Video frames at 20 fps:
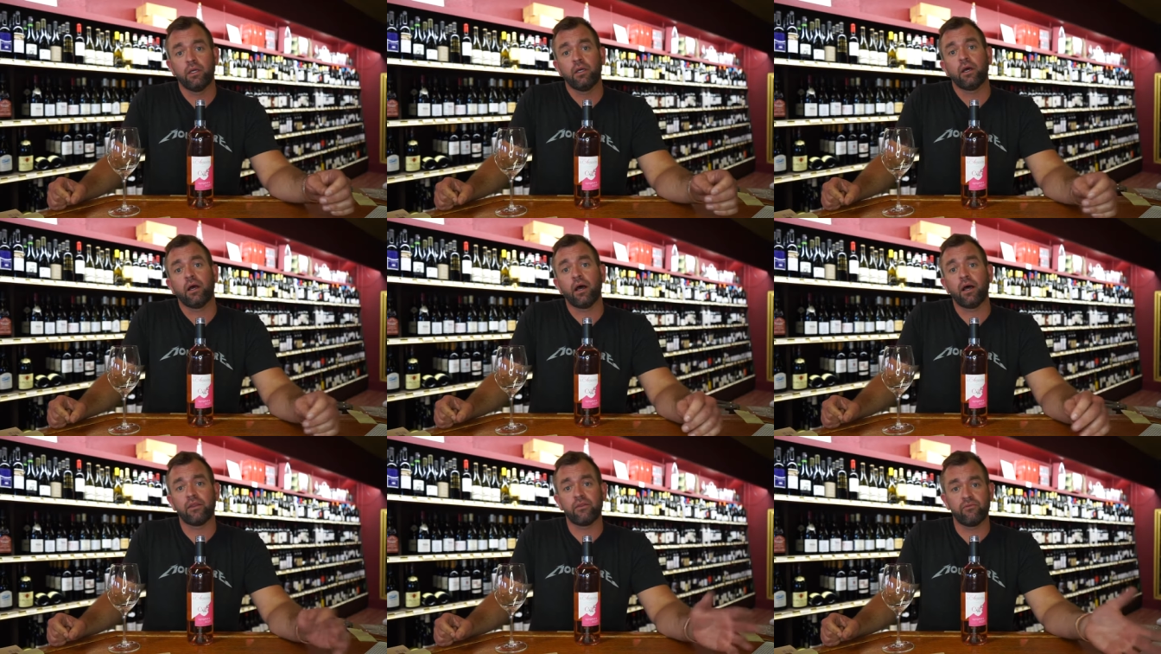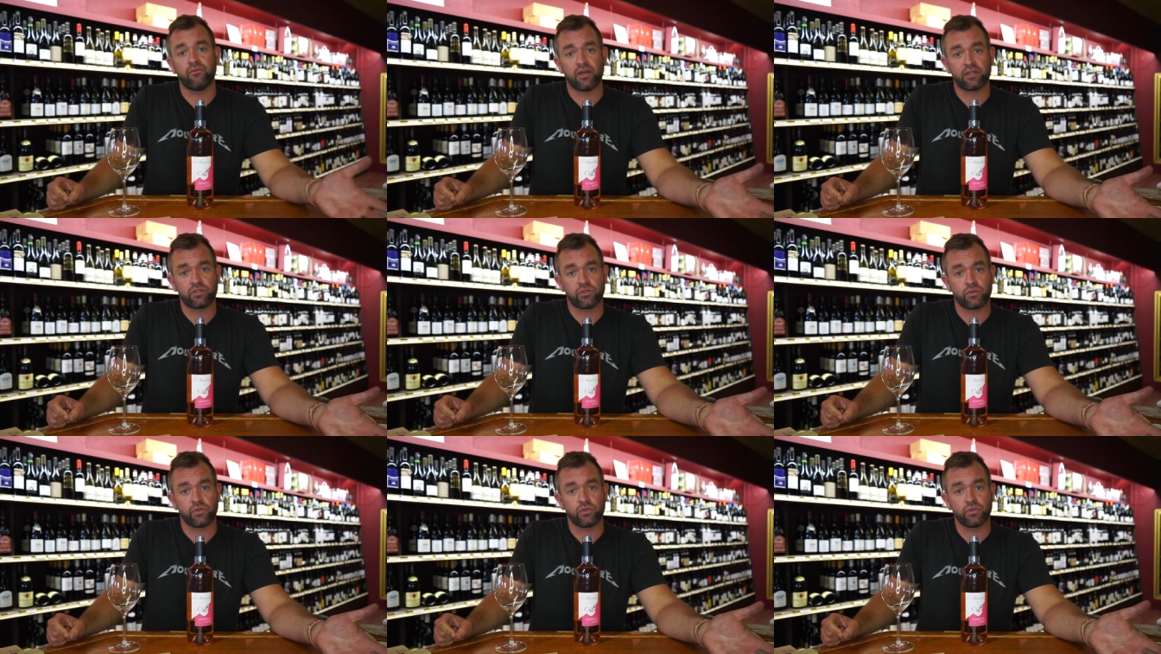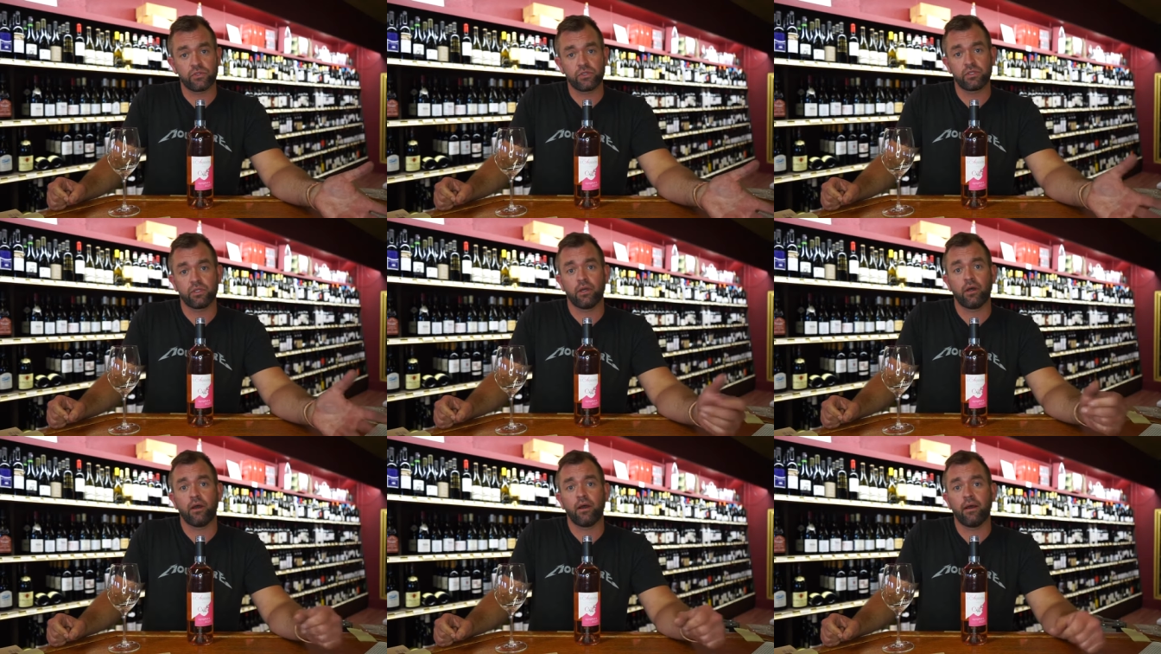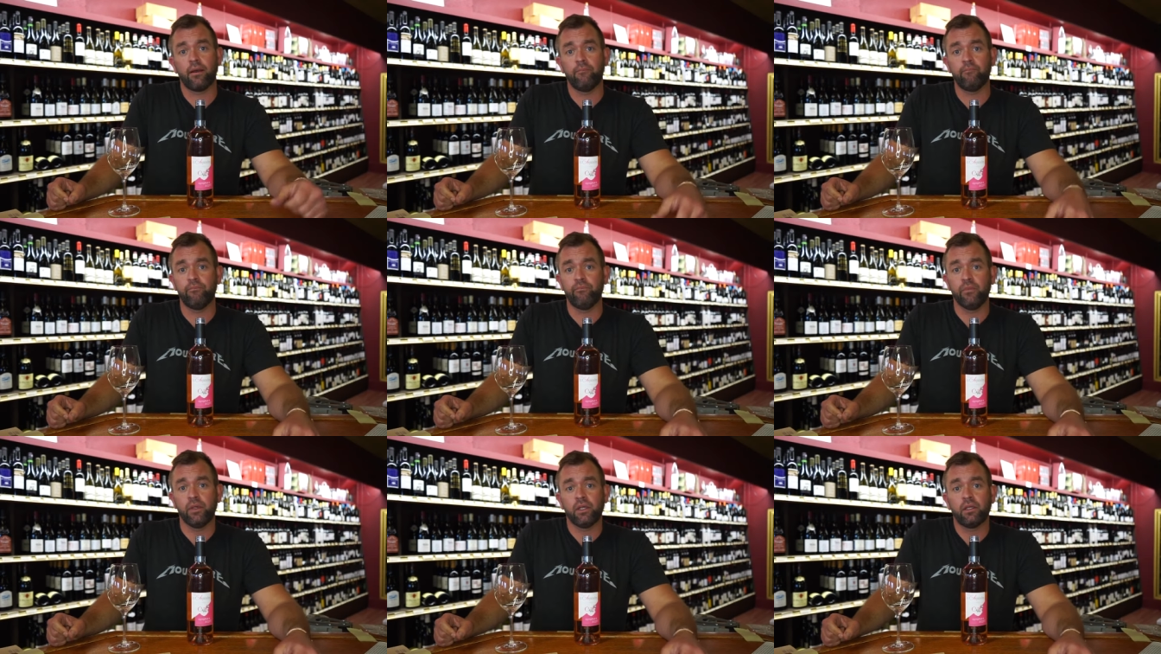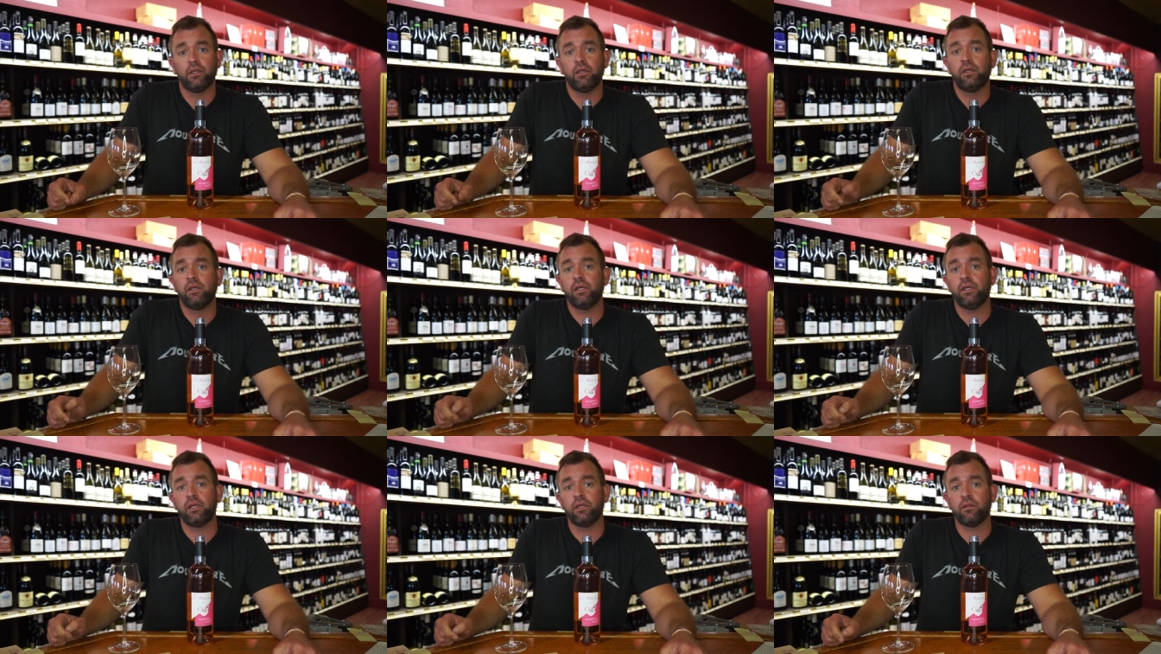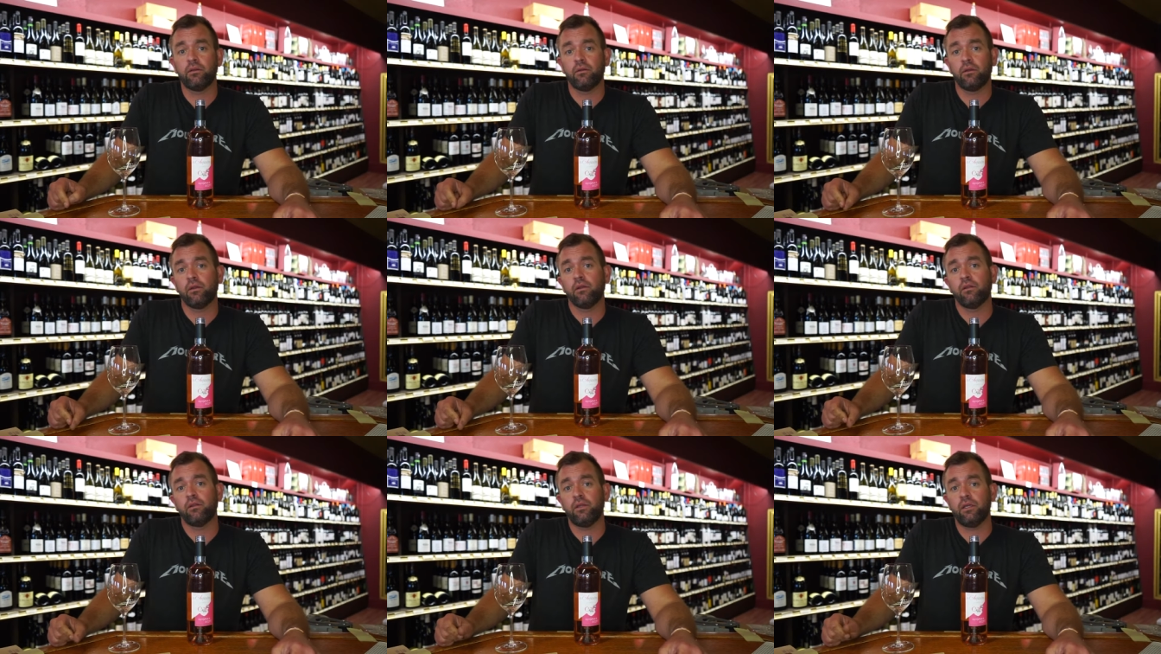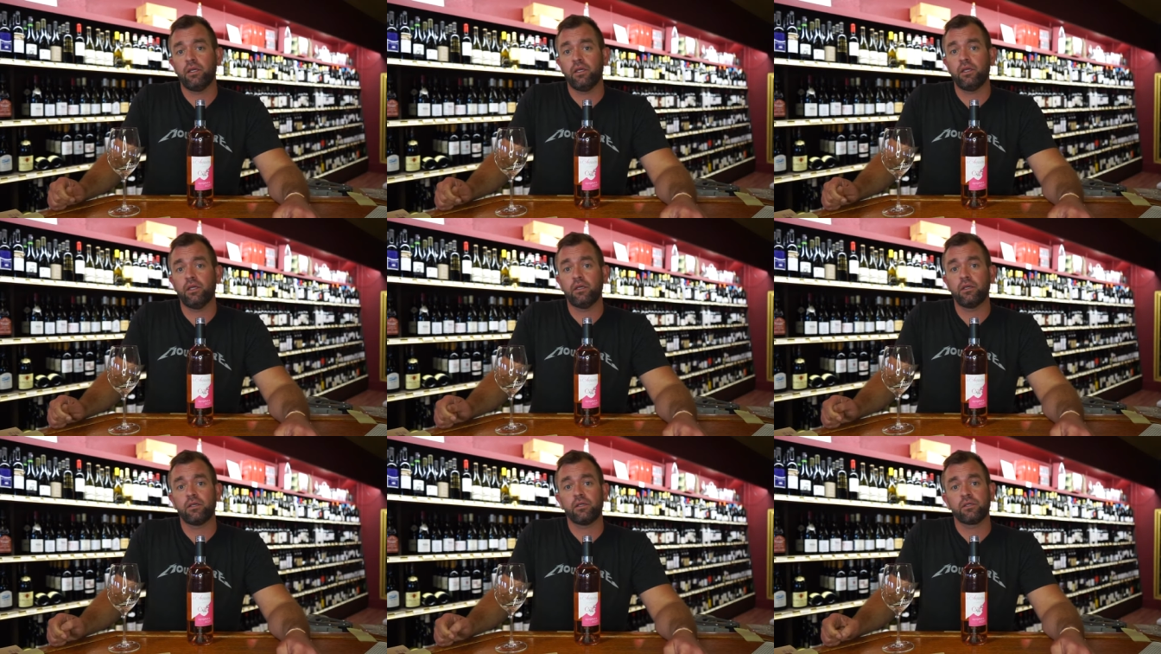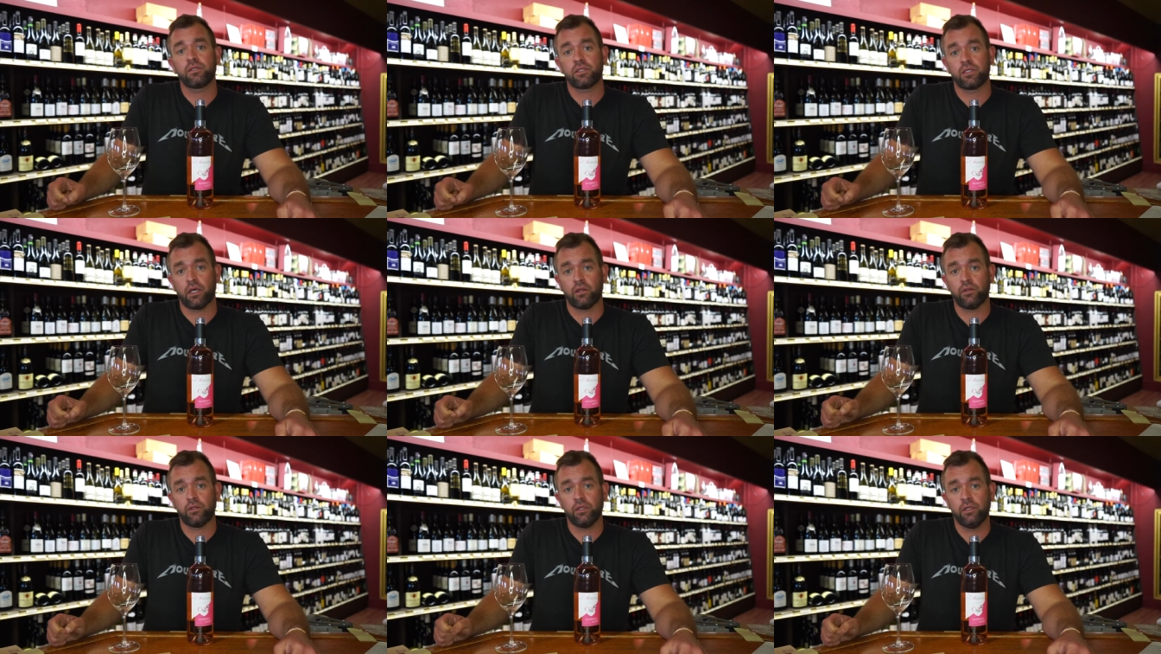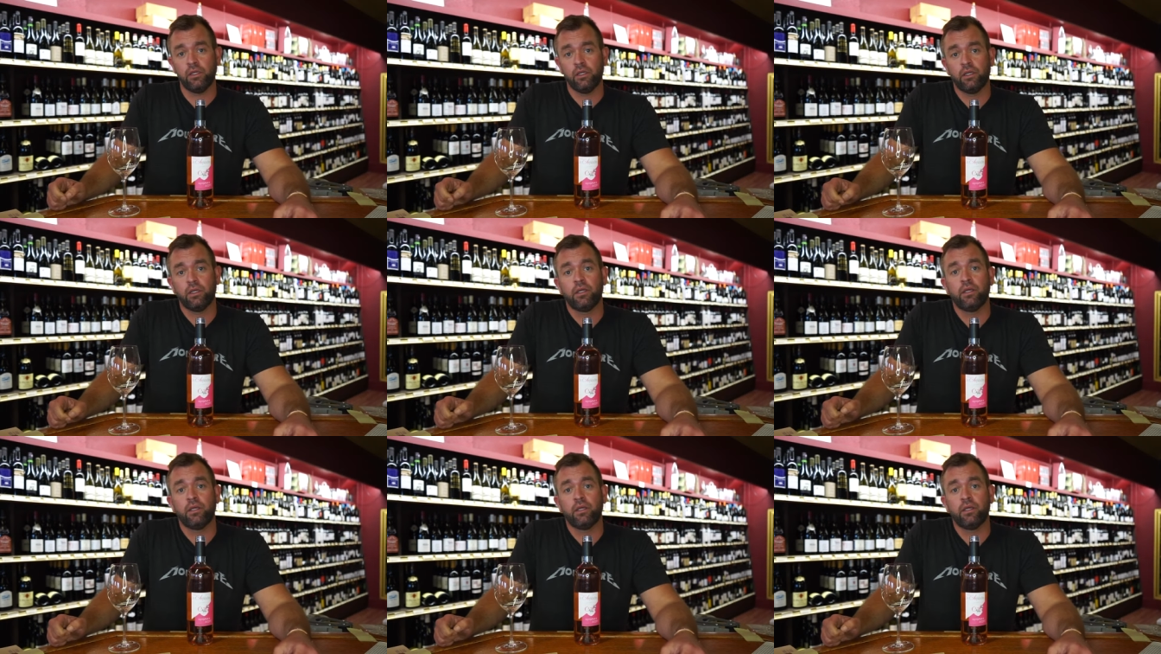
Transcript: uh, the vessels um, in the cellar.